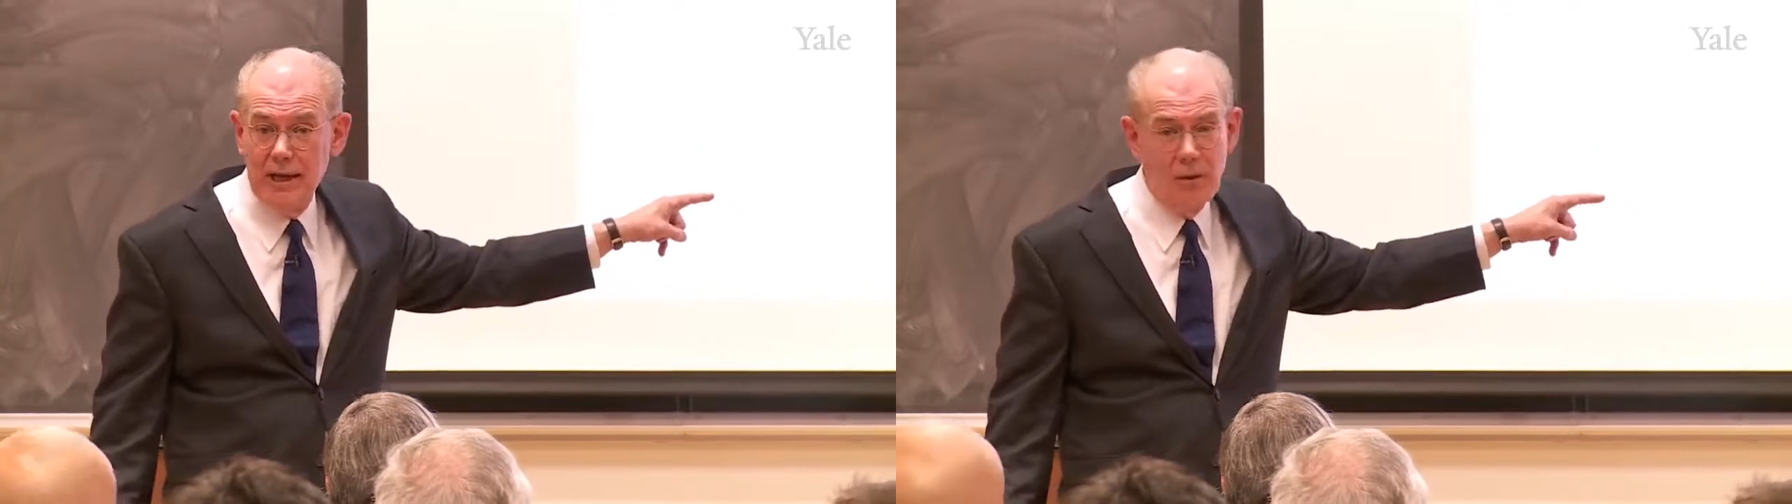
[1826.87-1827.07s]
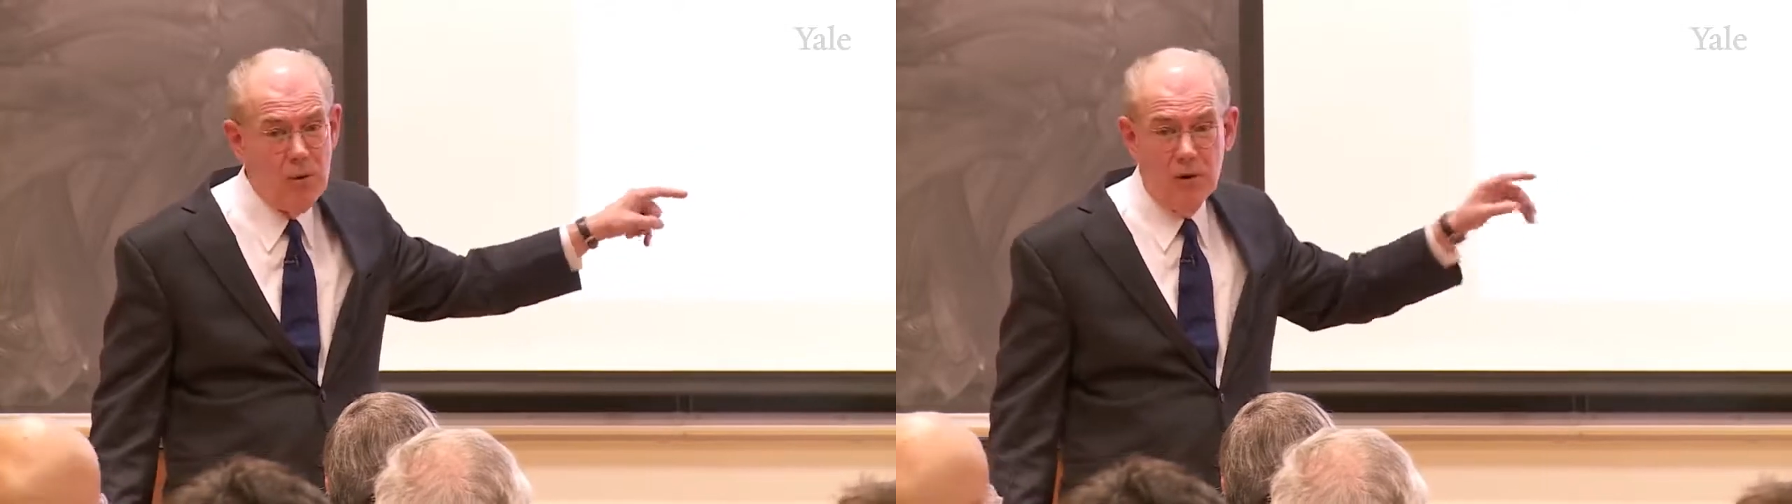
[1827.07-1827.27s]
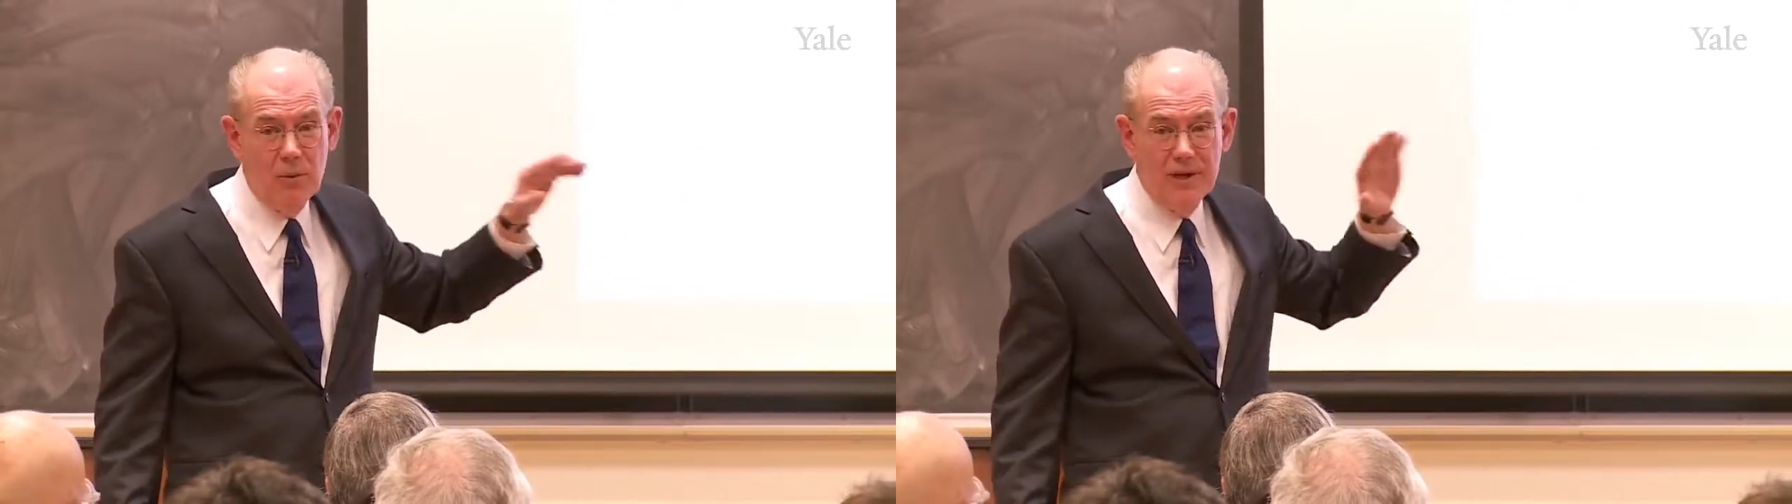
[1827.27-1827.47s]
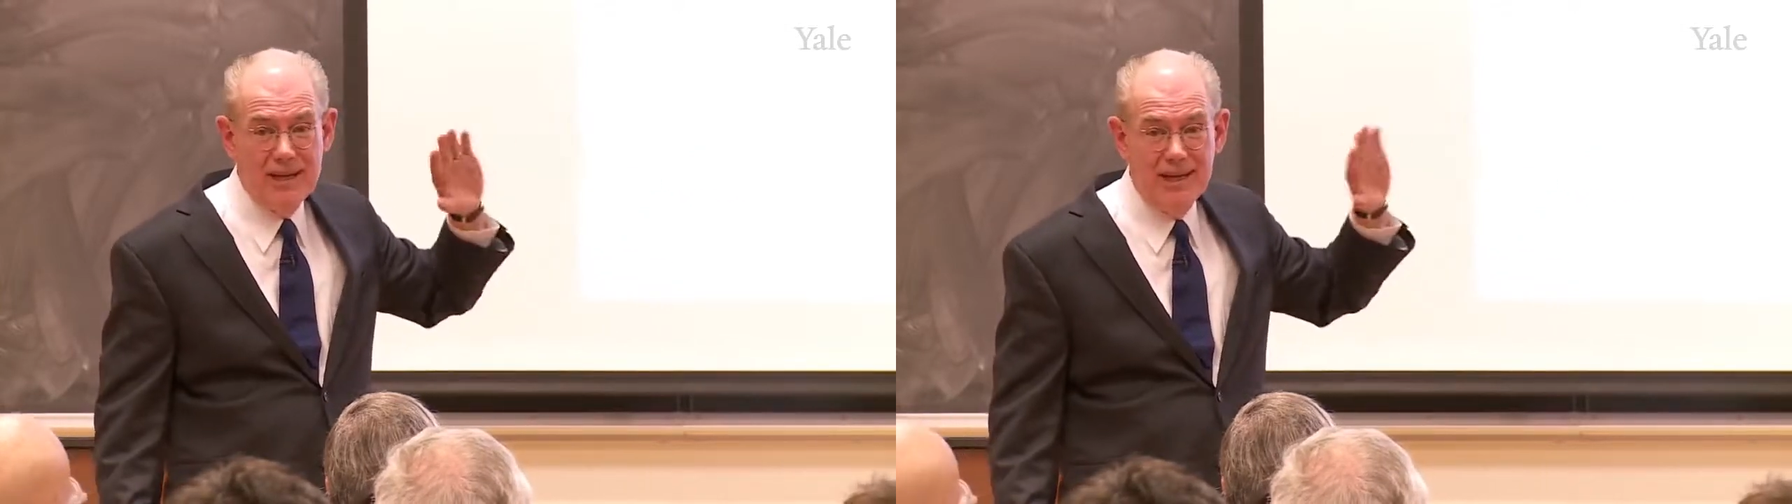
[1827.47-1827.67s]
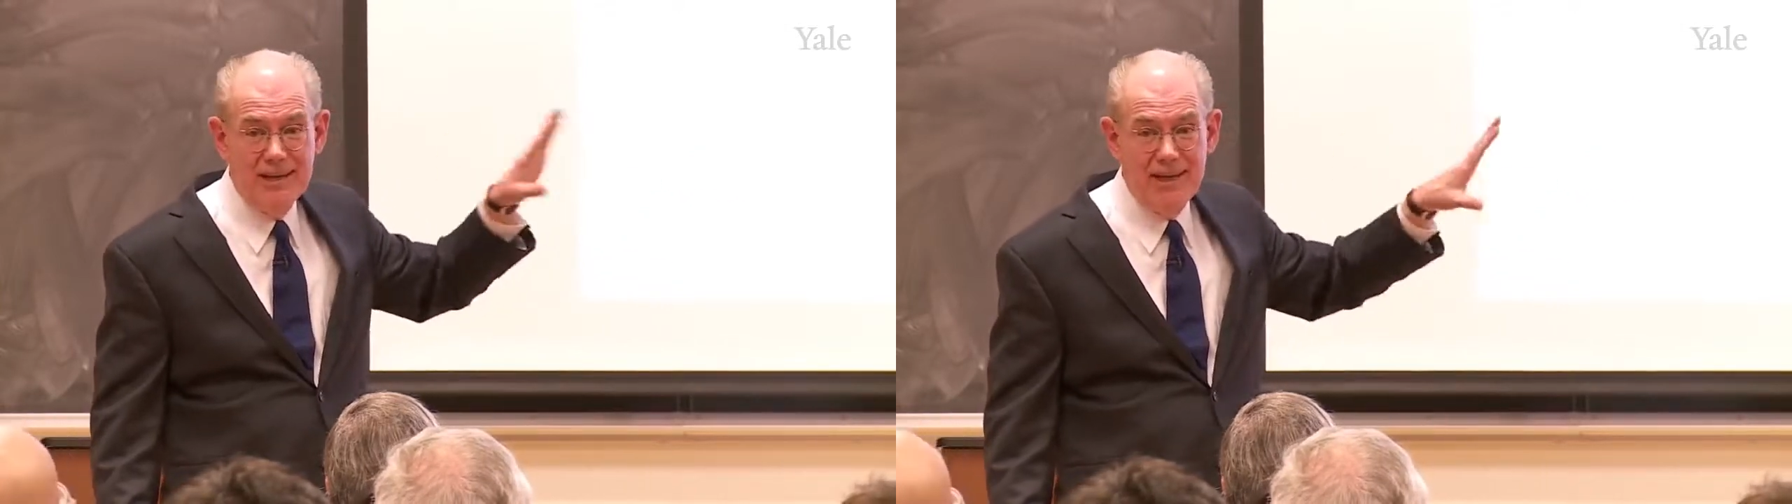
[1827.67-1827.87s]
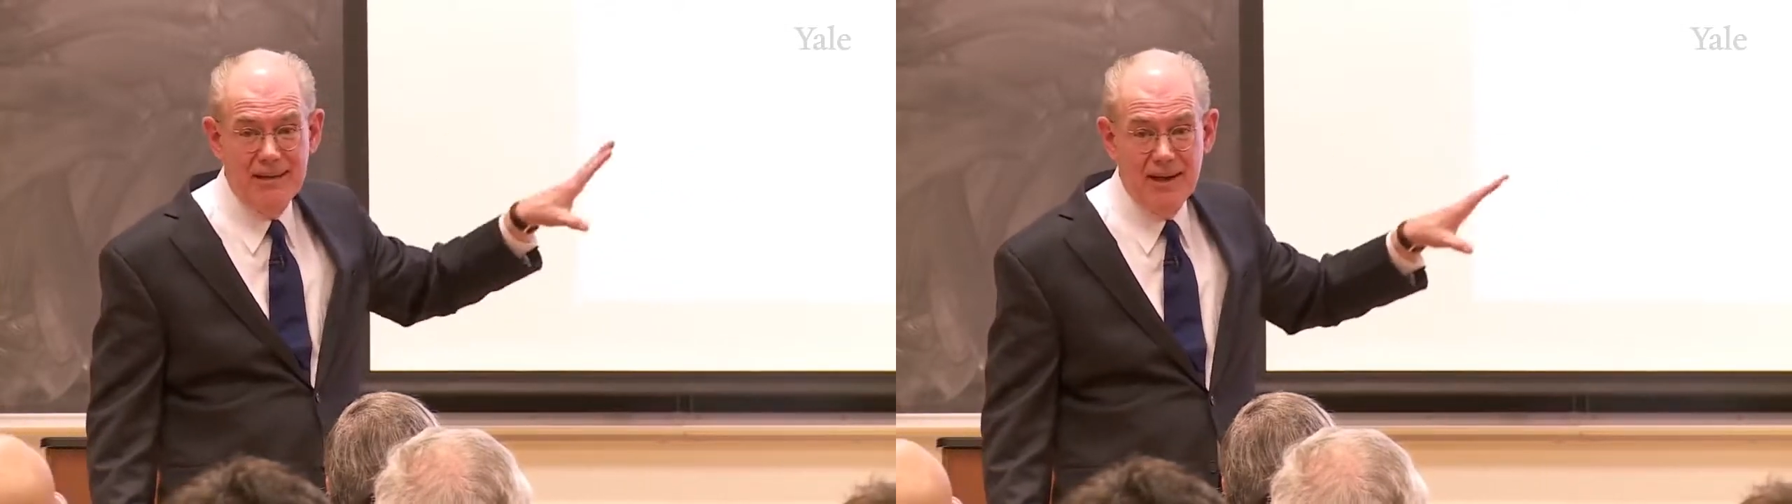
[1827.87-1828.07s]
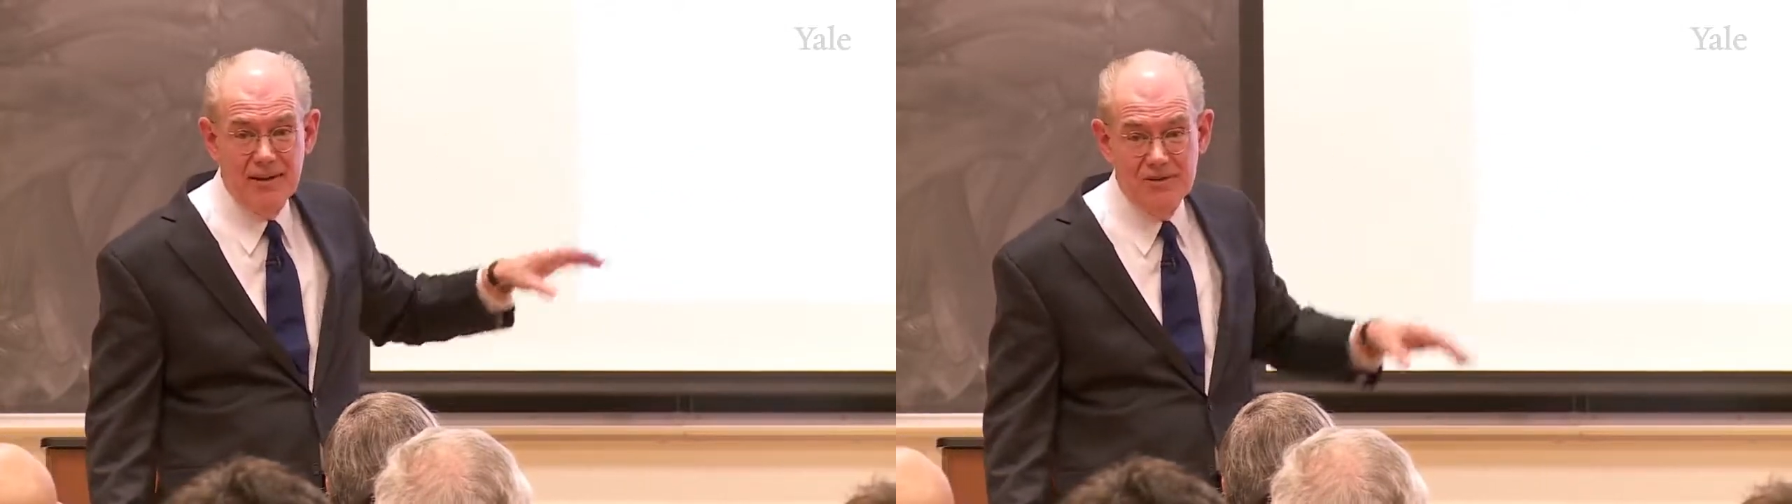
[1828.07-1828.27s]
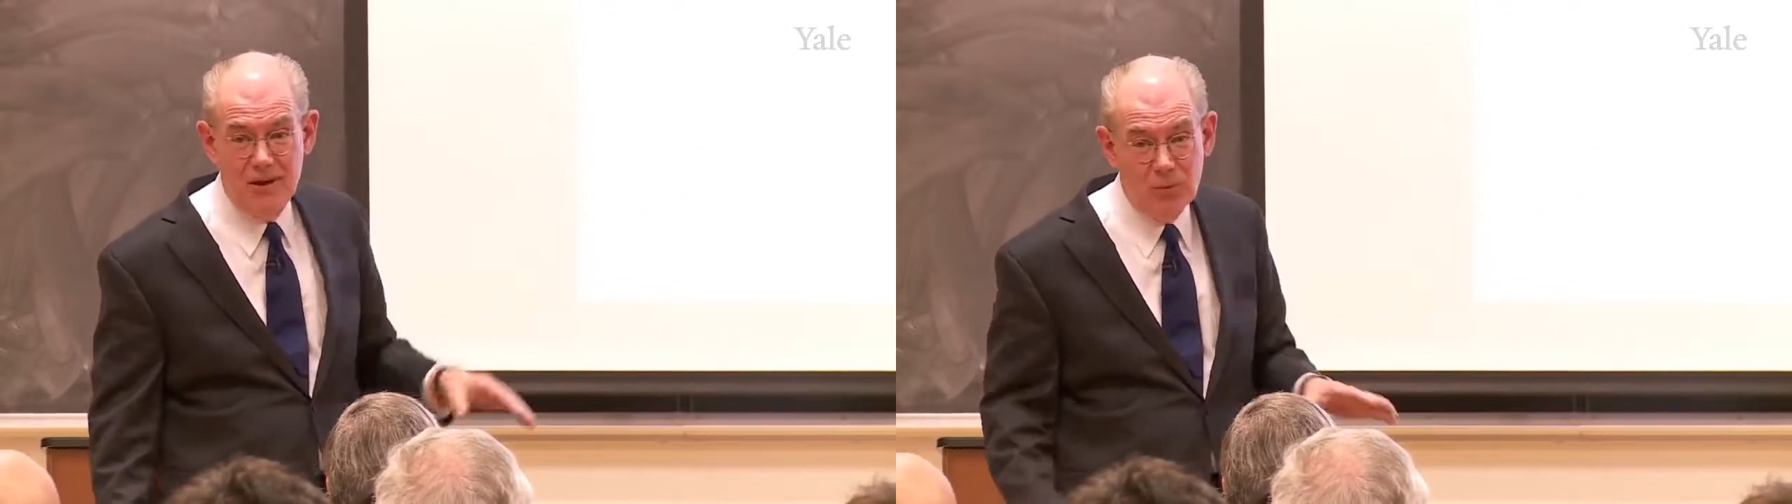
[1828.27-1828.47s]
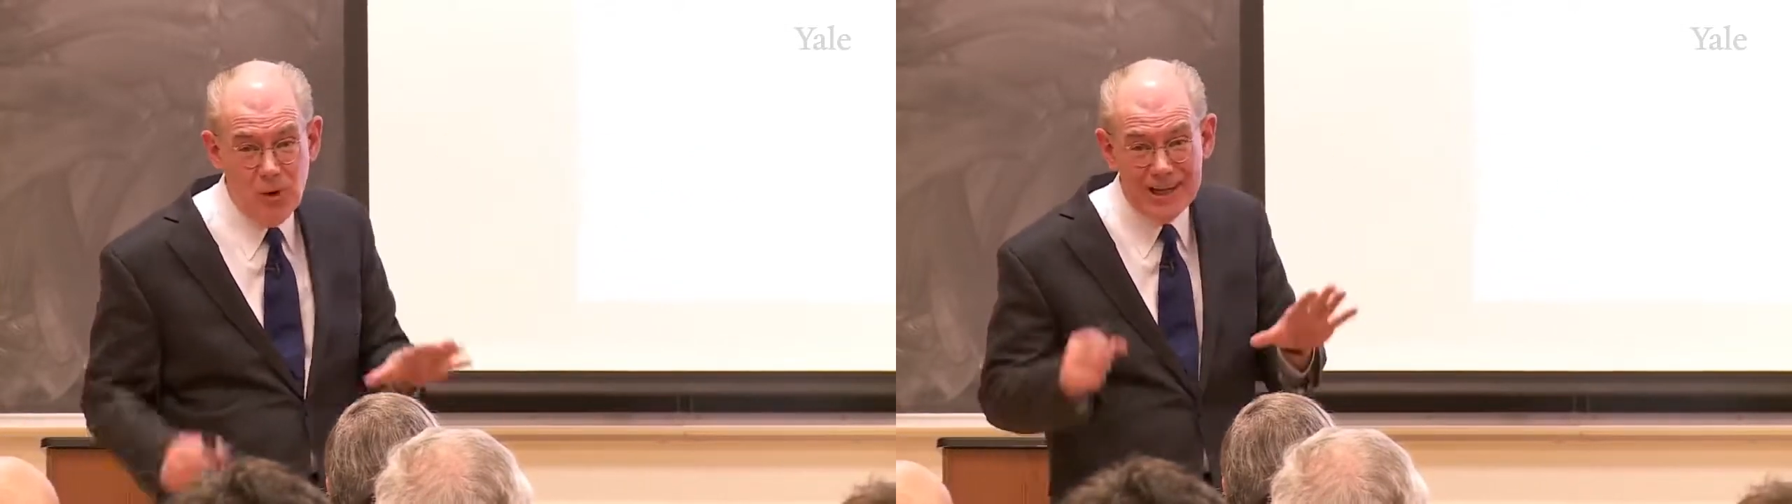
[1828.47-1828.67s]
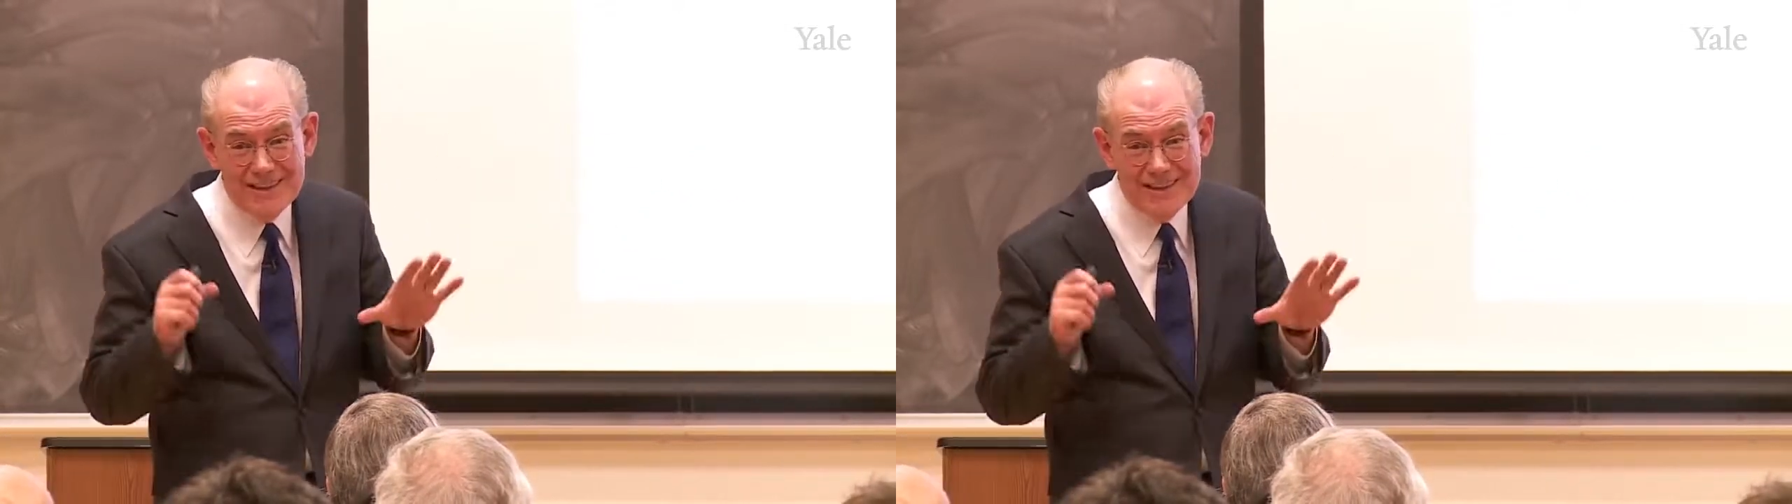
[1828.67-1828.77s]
I won't go into any details on what